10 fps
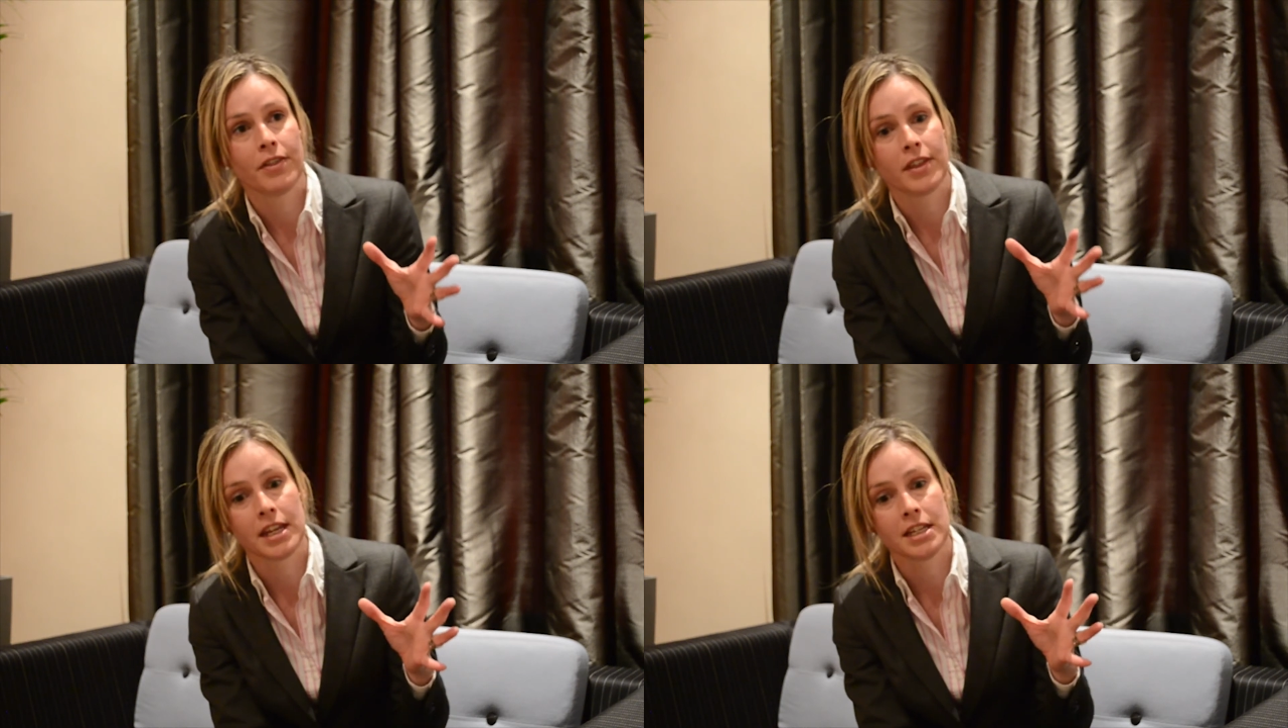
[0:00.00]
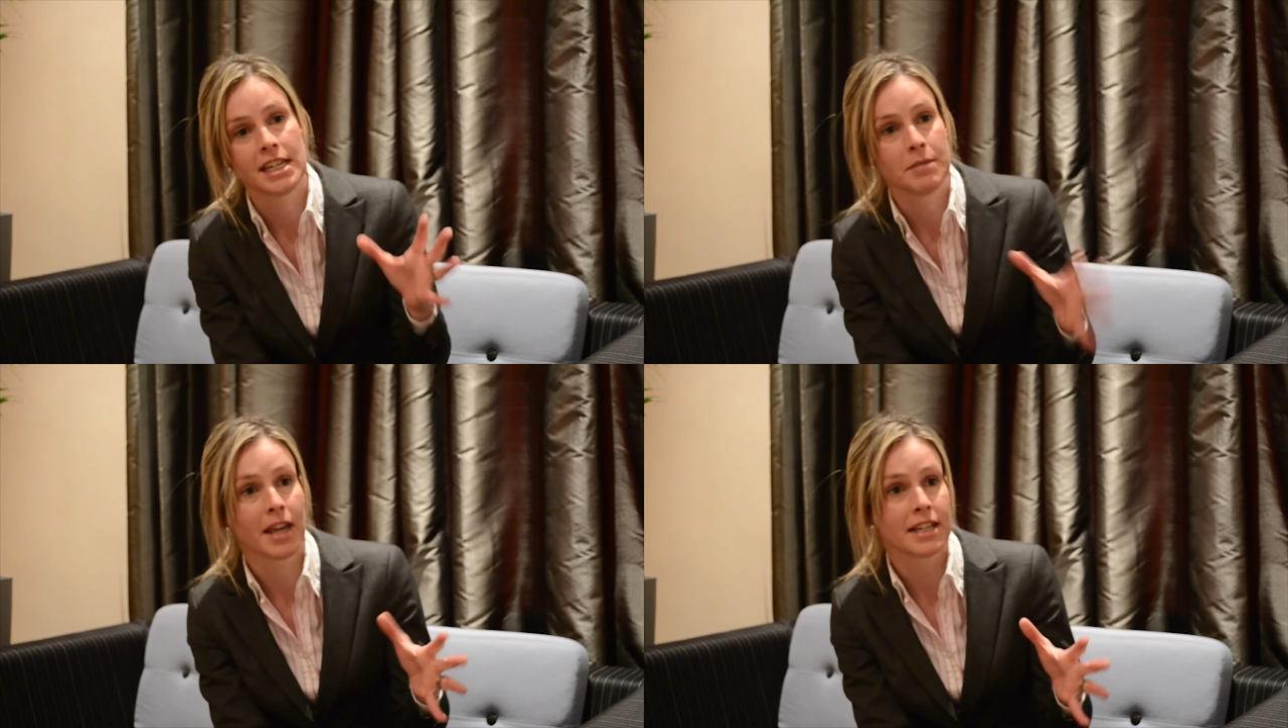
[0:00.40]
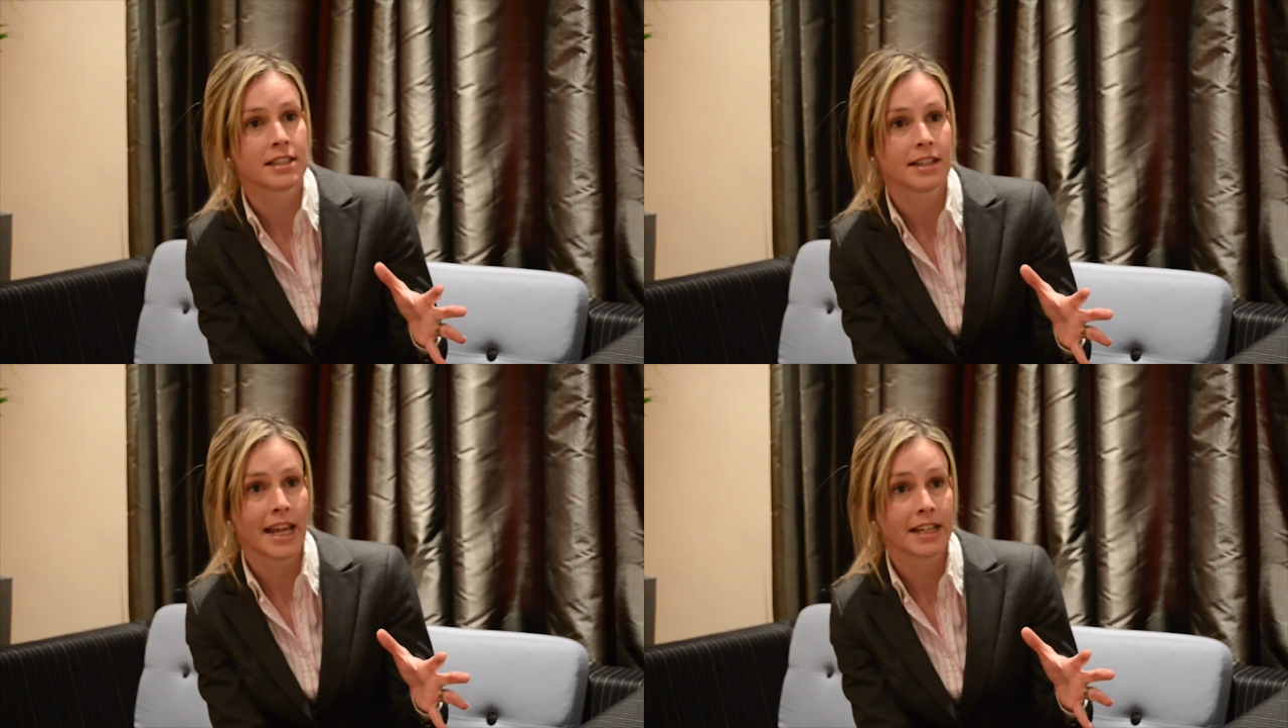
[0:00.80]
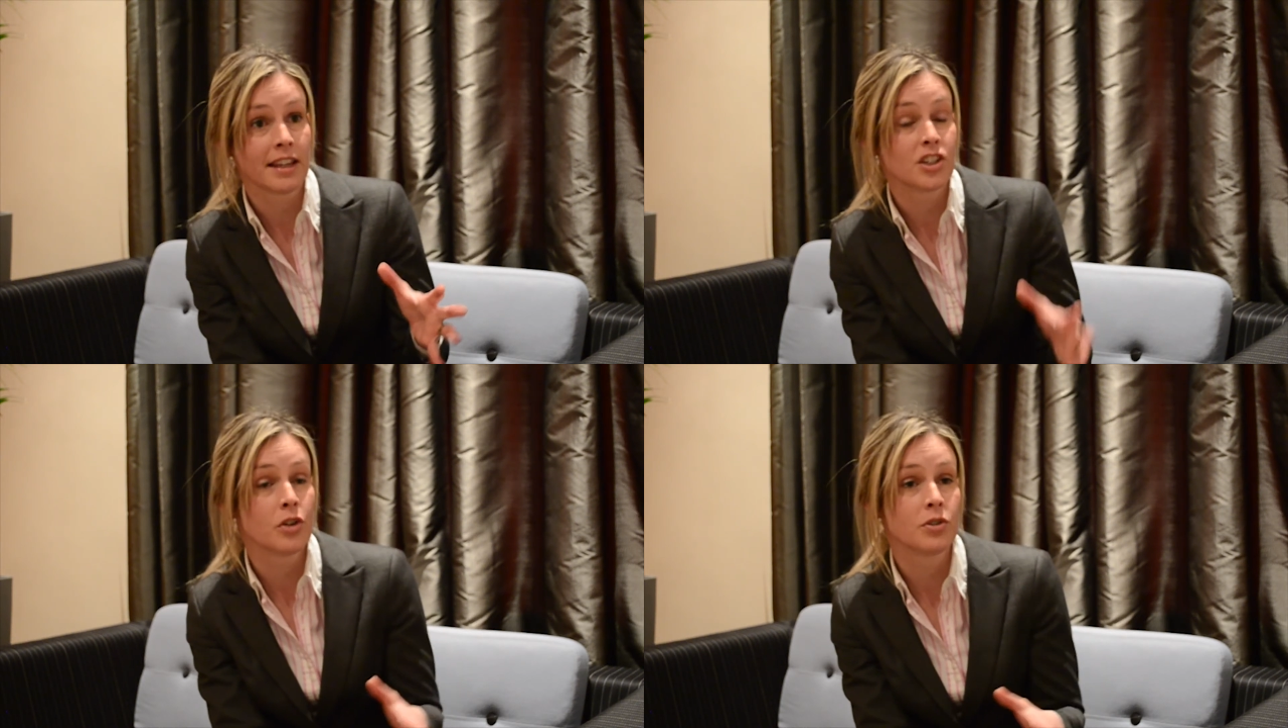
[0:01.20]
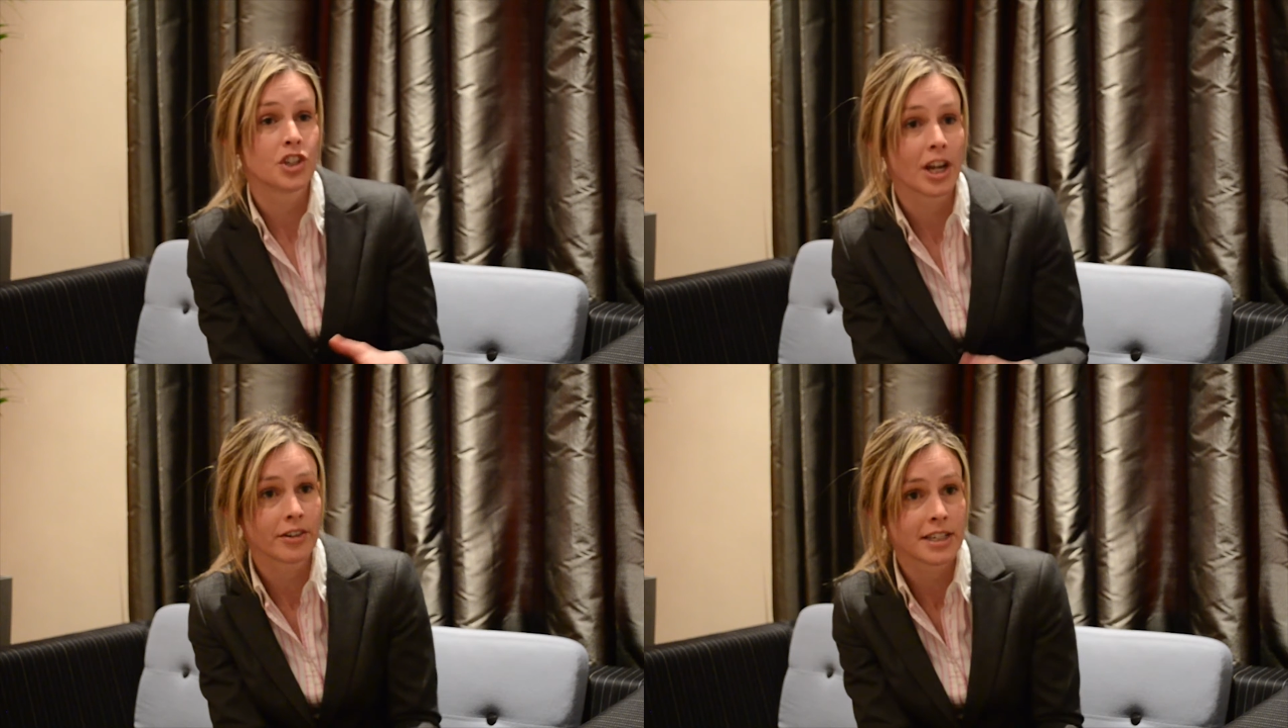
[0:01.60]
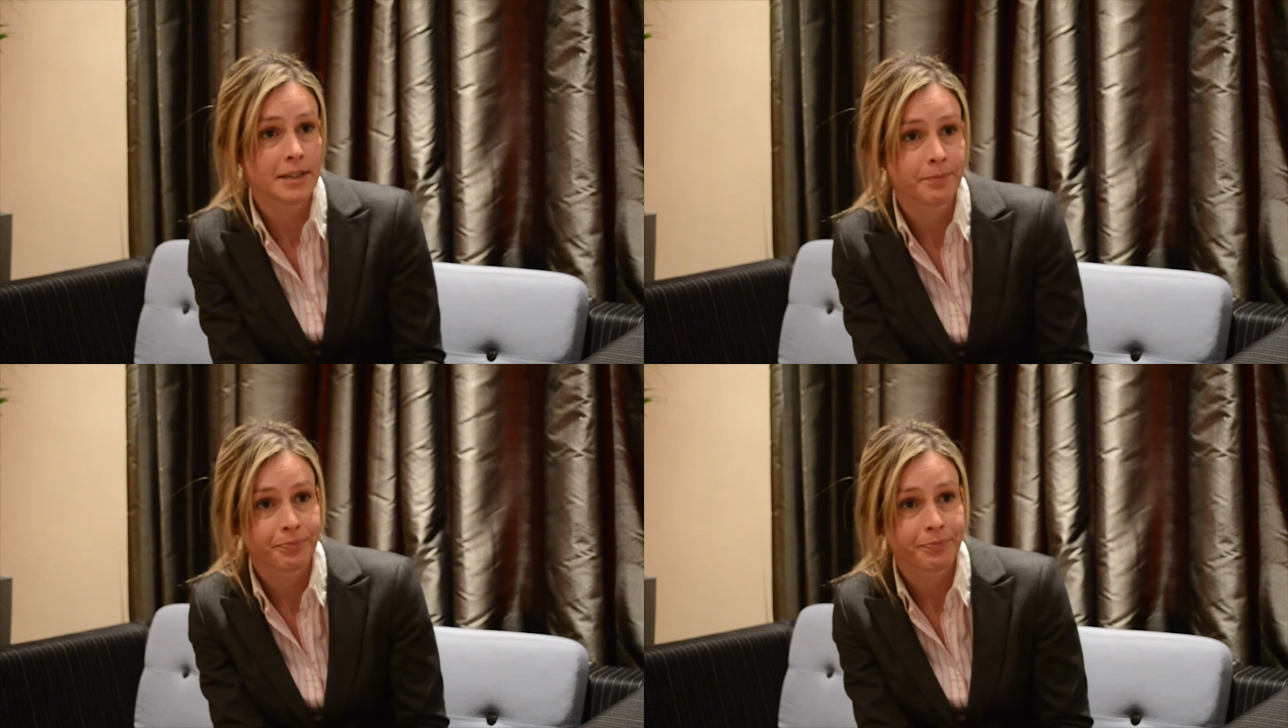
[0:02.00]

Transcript: the team get to select their chosen charity.